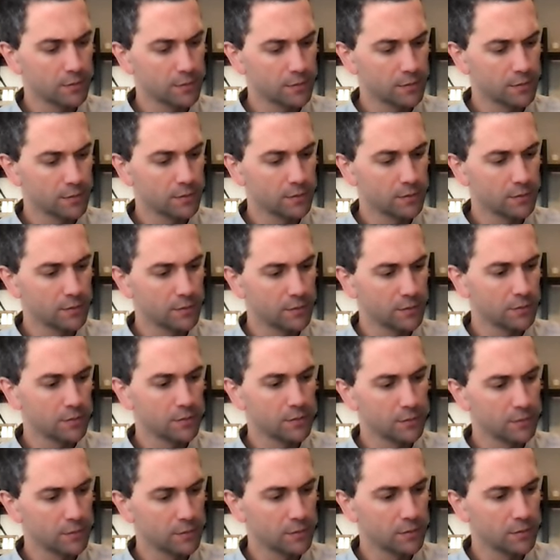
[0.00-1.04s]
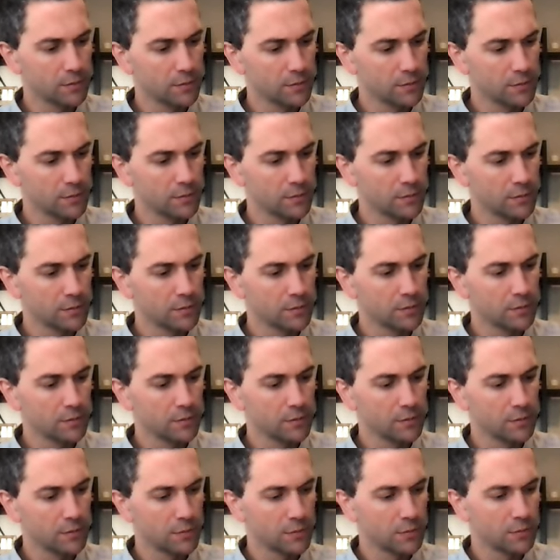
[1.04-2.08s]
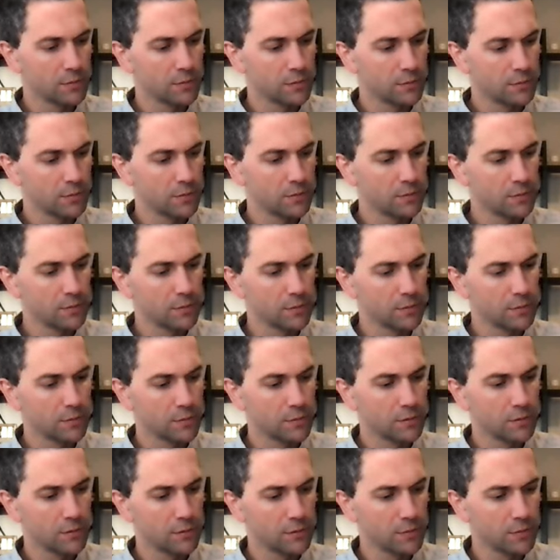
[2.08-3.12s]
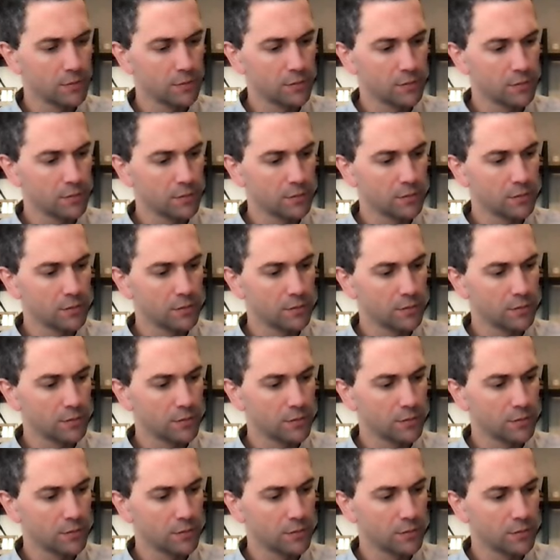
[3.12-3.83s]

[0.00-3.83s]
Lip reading: (silence)